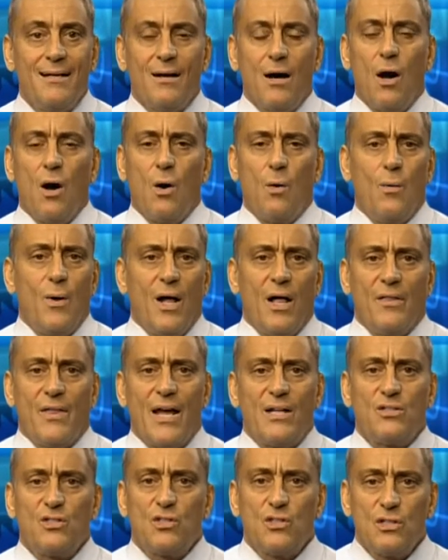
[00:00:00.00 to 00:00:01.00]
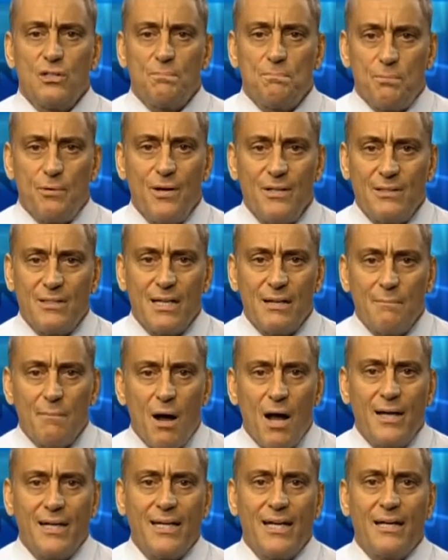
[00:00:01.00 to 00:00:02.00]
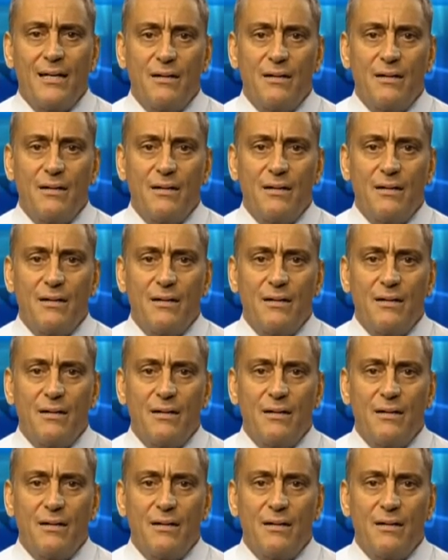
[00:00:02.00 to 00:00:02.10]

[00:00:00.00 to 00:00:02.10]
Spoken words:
oh, well, that's just printing money.